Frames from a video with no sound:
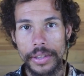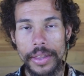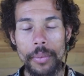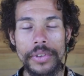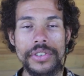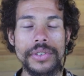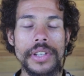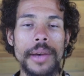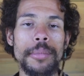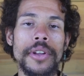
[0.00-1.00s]
that once you
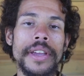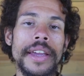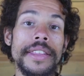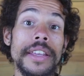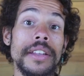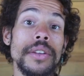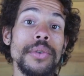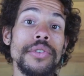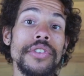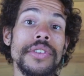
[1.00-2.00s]
stop looking at the
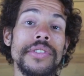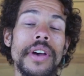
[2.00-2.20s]
illusions